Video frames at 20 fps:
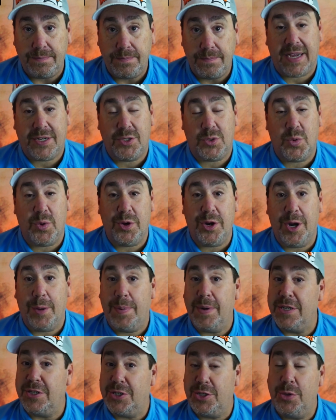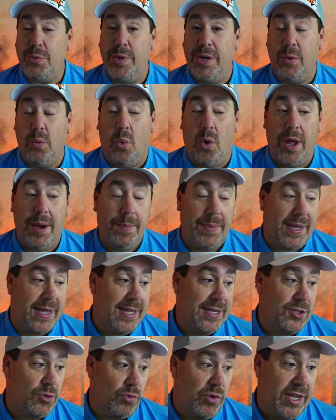Next, we're going to put two in one
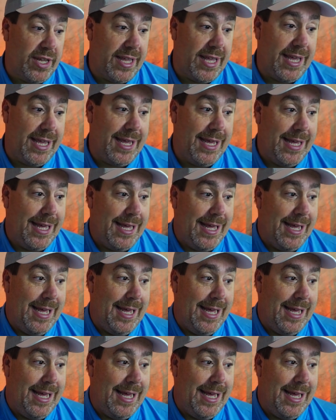because really